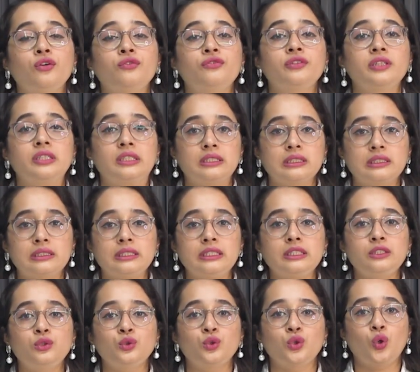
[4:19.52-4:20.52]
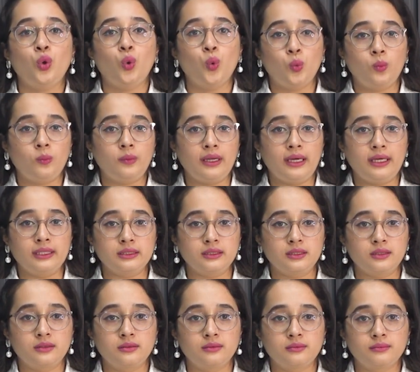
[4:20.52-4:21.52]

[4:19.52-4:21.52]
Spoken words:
of returning to your homeland.